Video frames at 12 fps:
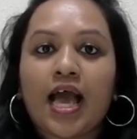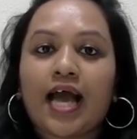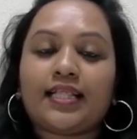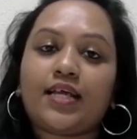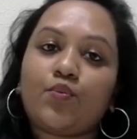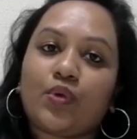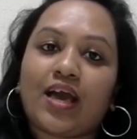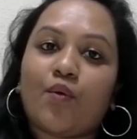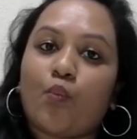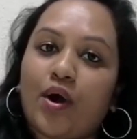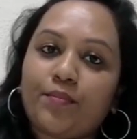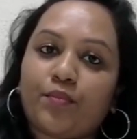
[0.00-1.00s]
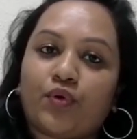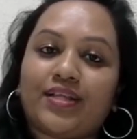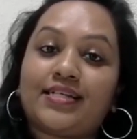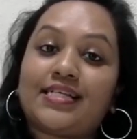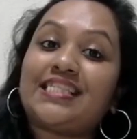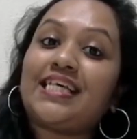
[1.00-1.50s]
And then we have one more,
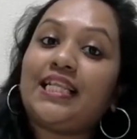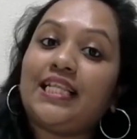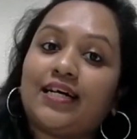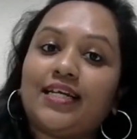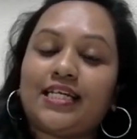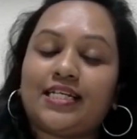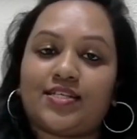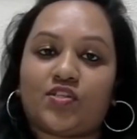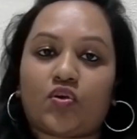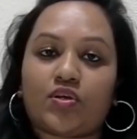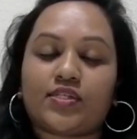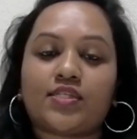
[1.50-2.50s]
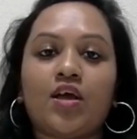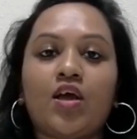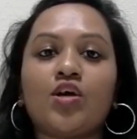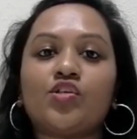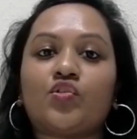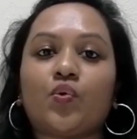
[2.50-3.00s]
that is the learning disorders.
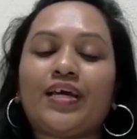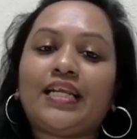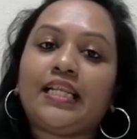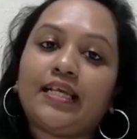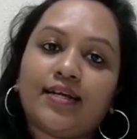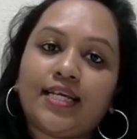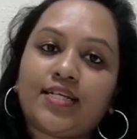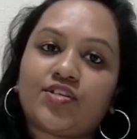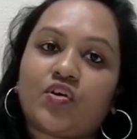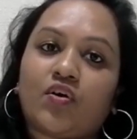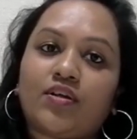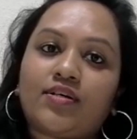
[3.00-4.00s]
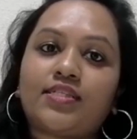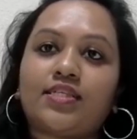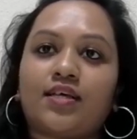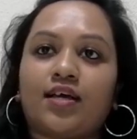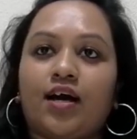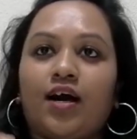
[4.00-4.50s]
So in learning
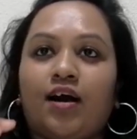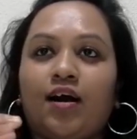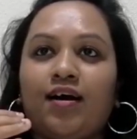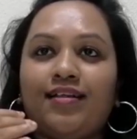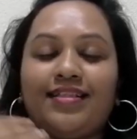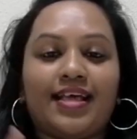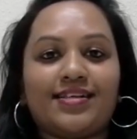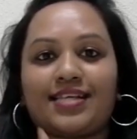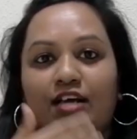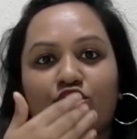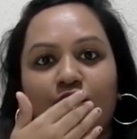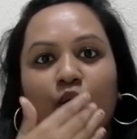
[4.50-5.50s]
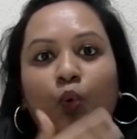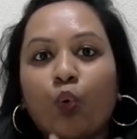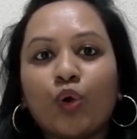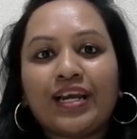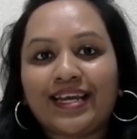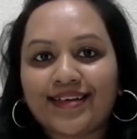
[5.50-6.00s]
disorders, there is actually a
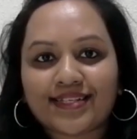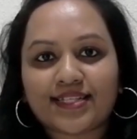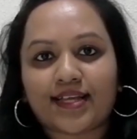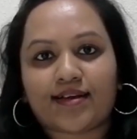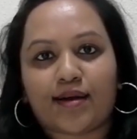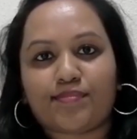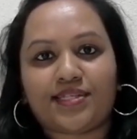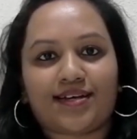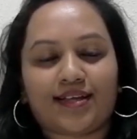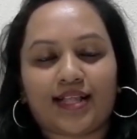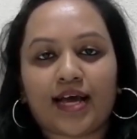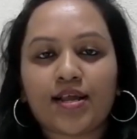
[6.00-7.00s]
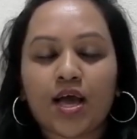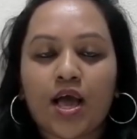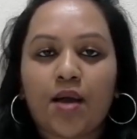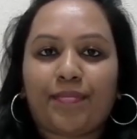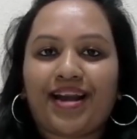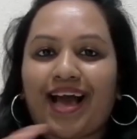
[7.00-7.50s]
whole list that comes under that,
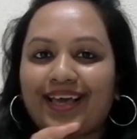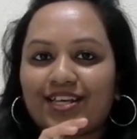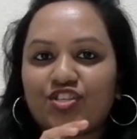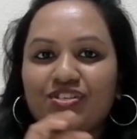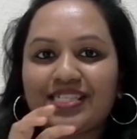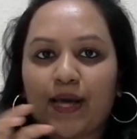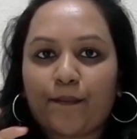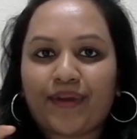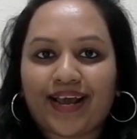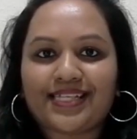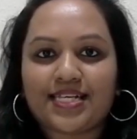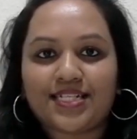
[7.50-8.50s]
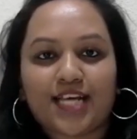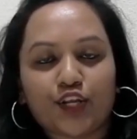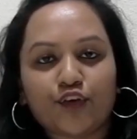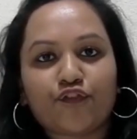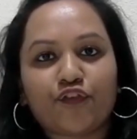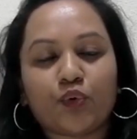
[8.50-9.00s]
but I can just summarize and tell
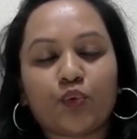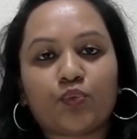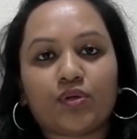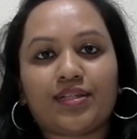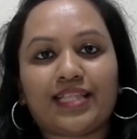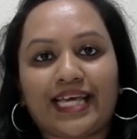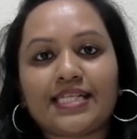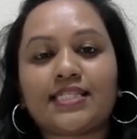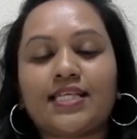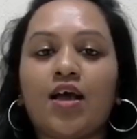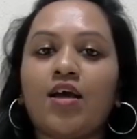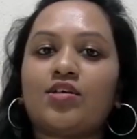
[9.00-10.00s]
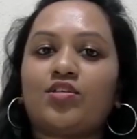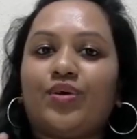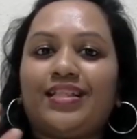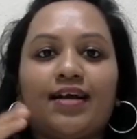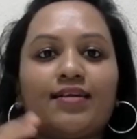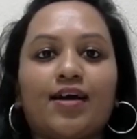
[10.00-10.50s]
you few things. So
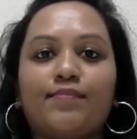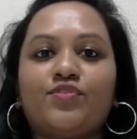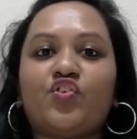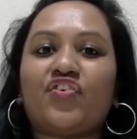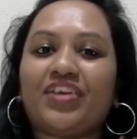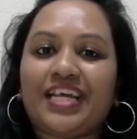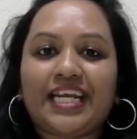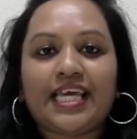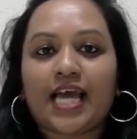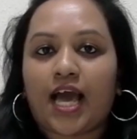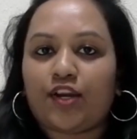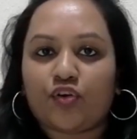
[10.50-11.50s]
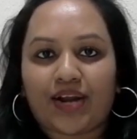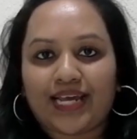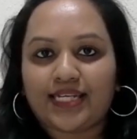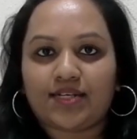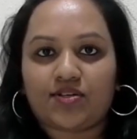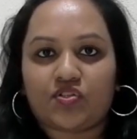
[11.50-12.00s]
in that comes your reading and your
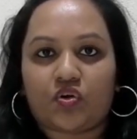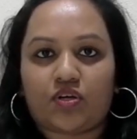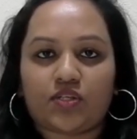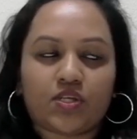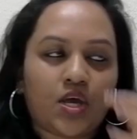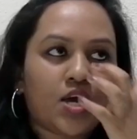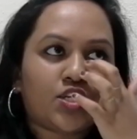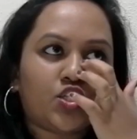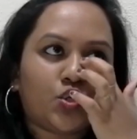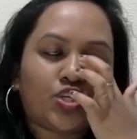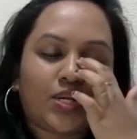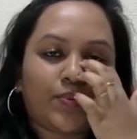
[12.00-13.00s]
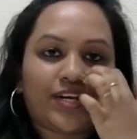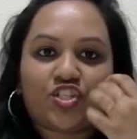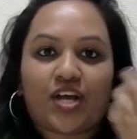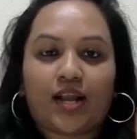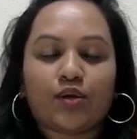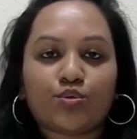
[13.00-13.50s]
writing disorders. So usually when a
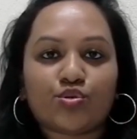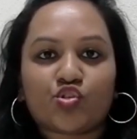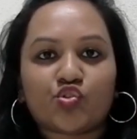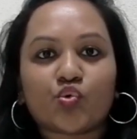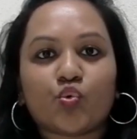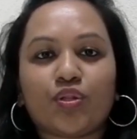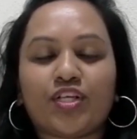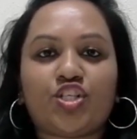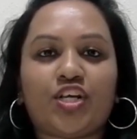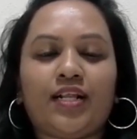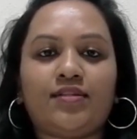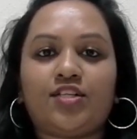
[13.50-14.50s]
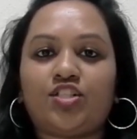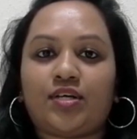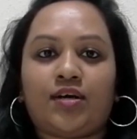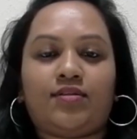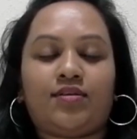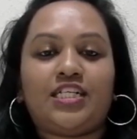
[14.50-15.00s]
child goes to school, the
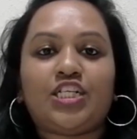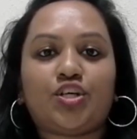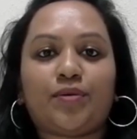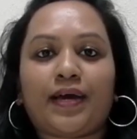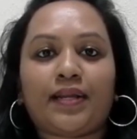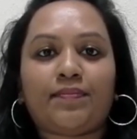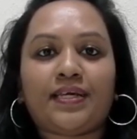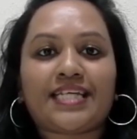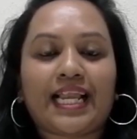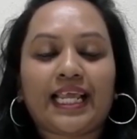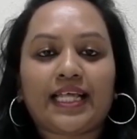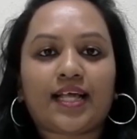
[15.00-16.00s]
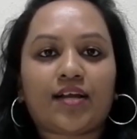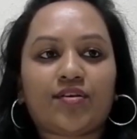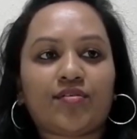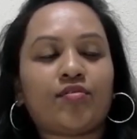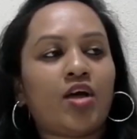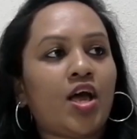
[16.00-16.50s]
teacher might be telling that,
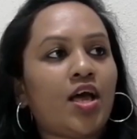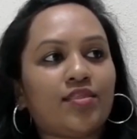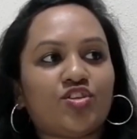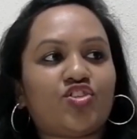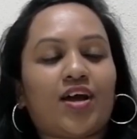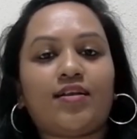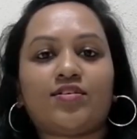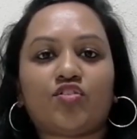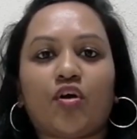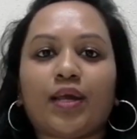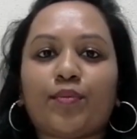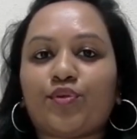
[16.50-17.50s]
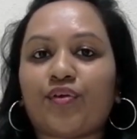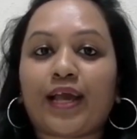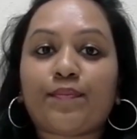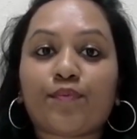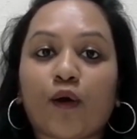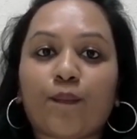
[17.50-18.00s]
the child is not able to
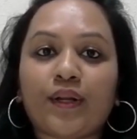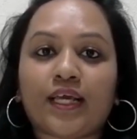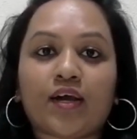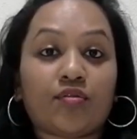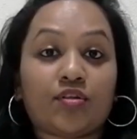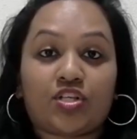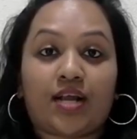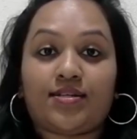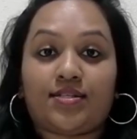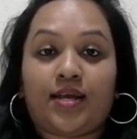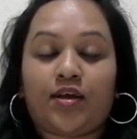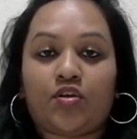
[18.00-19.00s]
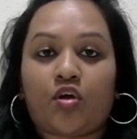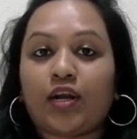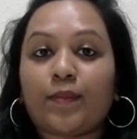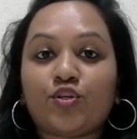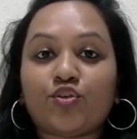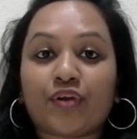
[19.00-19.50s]
write properly, or the child is
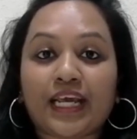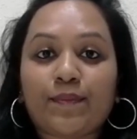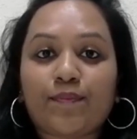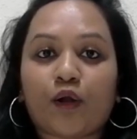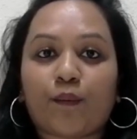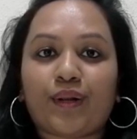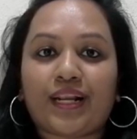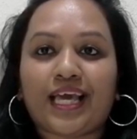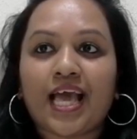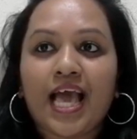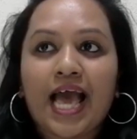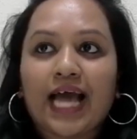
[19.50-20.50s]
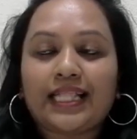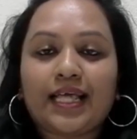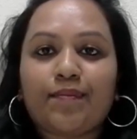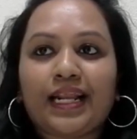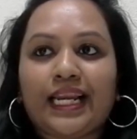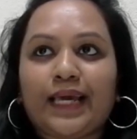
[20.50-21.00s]
not able to read properly, and
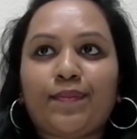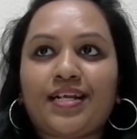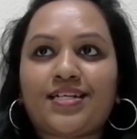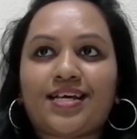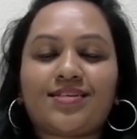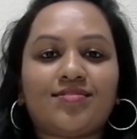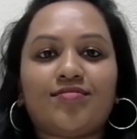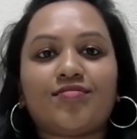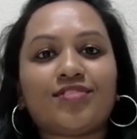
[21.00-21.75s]
they may label it as,